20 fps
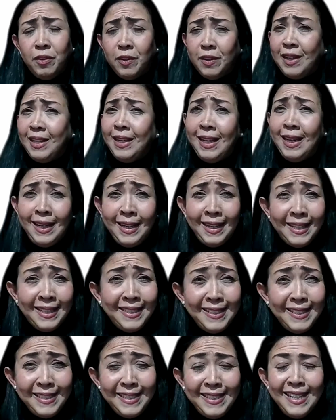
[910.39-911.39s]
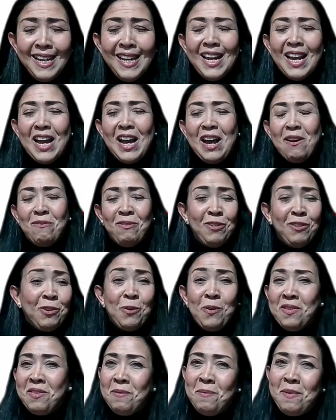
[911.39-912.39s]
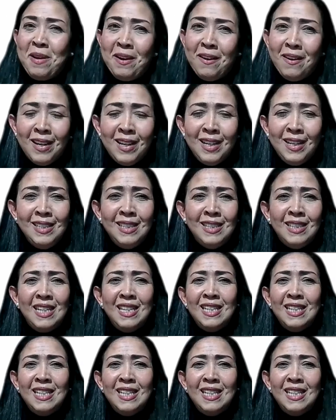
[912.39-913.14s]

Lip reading: Canadians, for North Americans.